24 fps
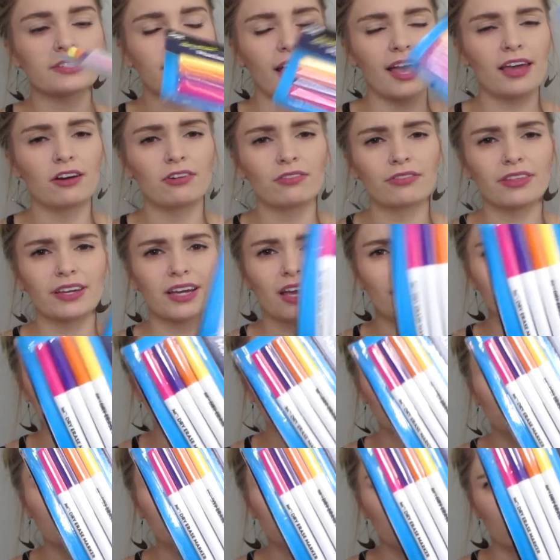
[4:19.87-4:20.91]
I don't think I've
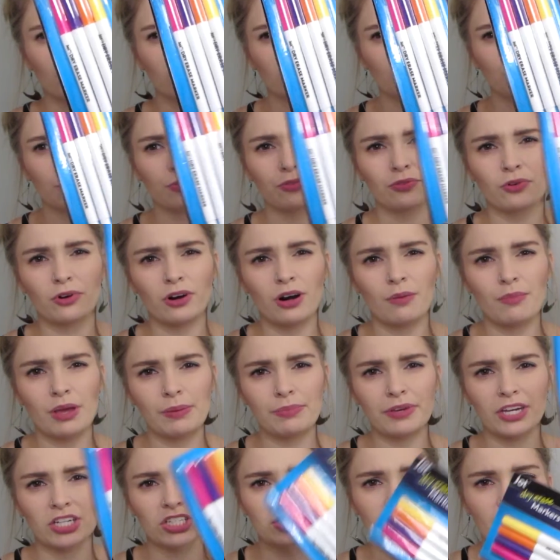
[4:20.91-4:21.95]
seen these colors before, or
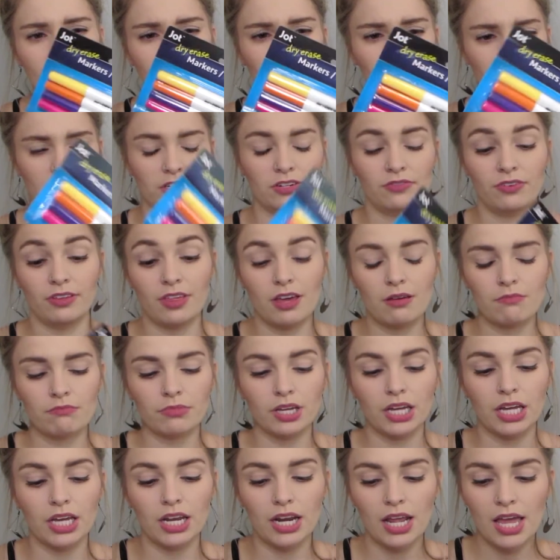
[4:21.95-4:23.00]
maybe I just haven't looked for them,
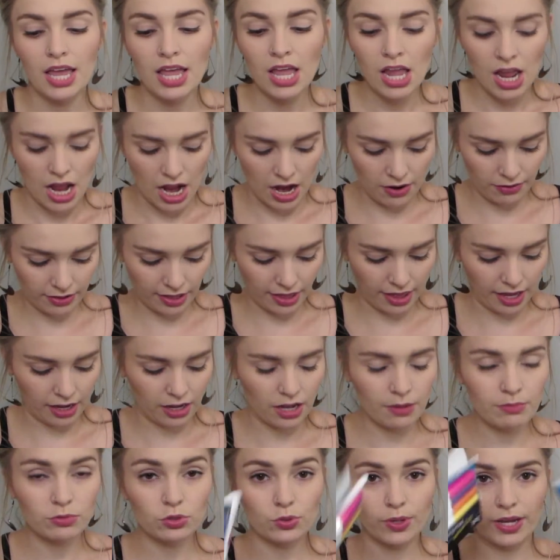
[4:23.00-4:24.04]
but I really like
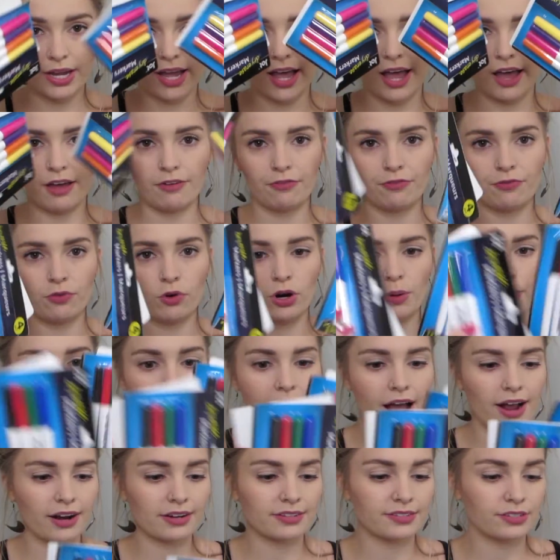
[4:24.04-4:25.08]
them. So I got 4
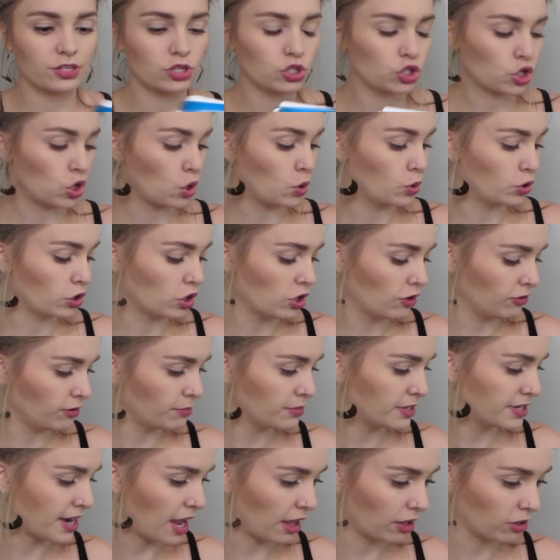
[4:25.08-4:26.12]
packs total from
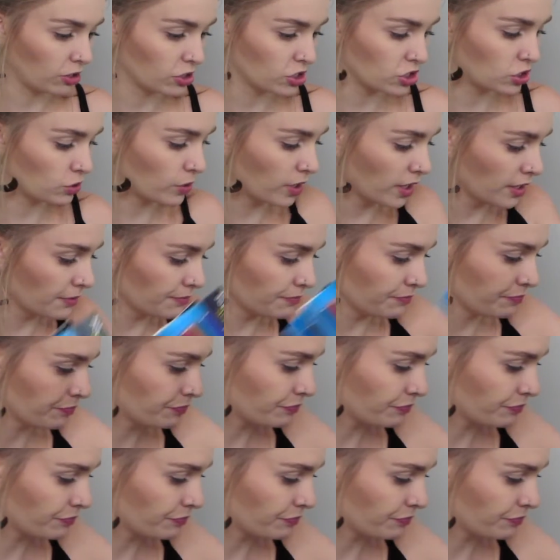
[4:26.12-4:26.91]
the dollar store.